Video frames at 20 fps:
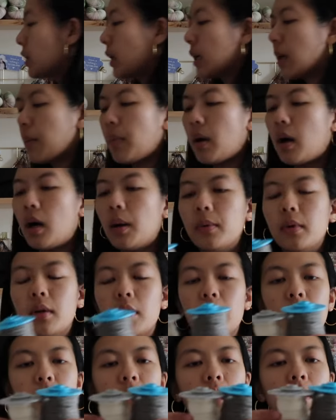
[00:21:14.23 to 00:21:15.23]
like a bobbin
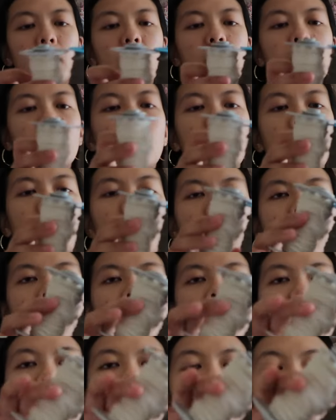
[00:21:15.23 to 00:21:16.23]
of it. I
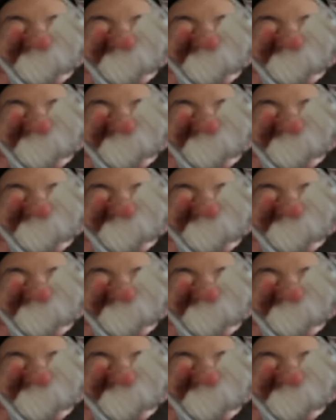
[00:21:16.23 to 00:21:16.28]
was having